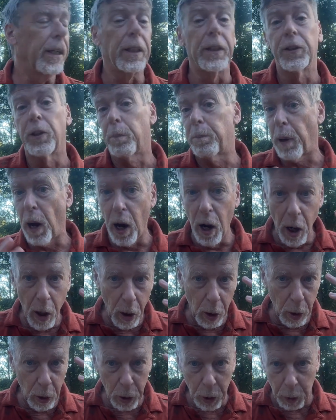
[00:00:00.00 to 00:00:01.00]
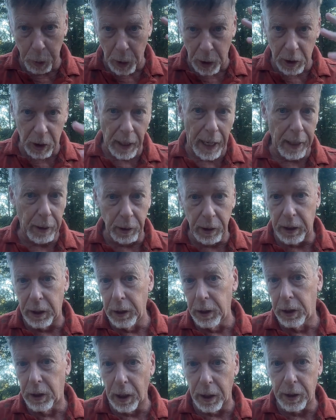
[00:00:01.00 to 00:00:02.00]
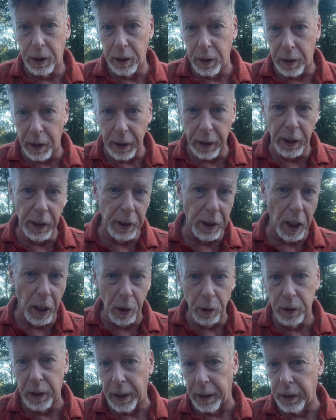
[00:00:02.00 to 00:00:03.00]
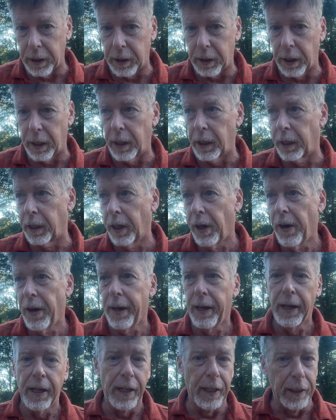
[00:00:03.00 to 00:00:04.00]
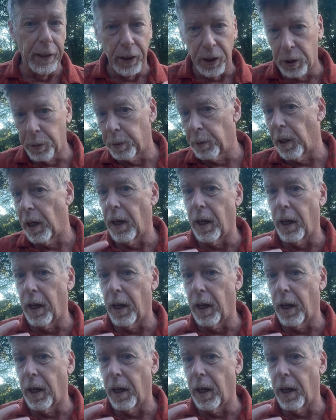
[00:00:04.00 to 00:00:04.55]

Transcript: The pose where Socrates doesn't think he knows anything is